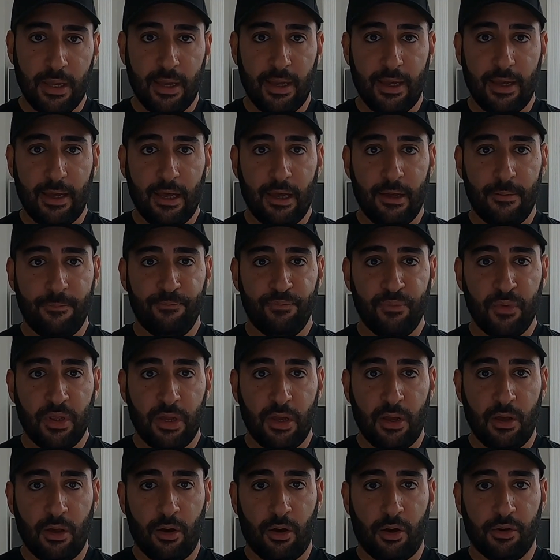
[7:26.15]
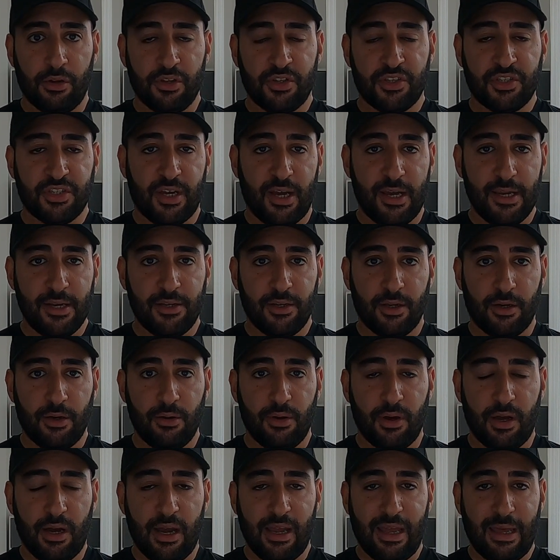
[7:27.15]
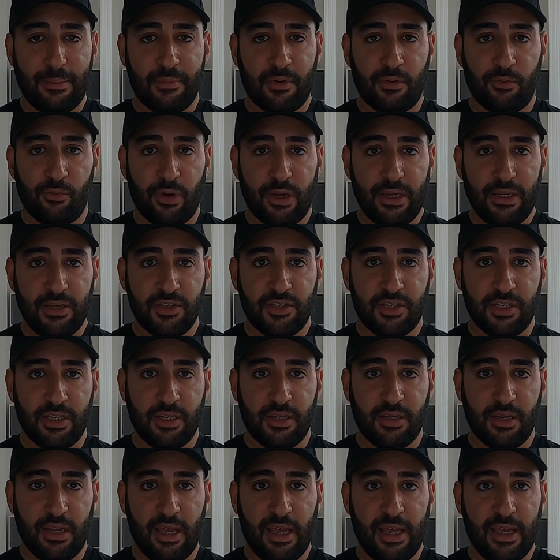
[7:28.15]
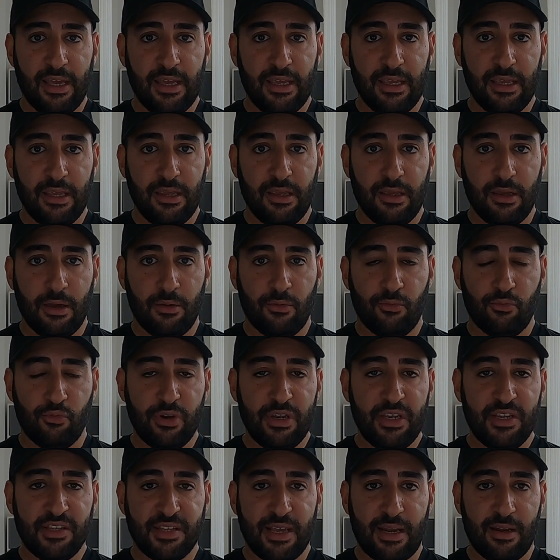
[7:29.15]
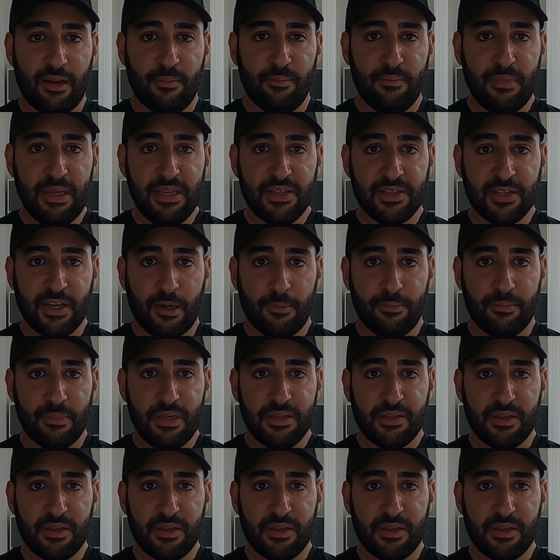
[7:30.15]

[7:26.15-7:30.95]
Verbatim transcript: Um, on a side note, I am arranging a reseller meetup.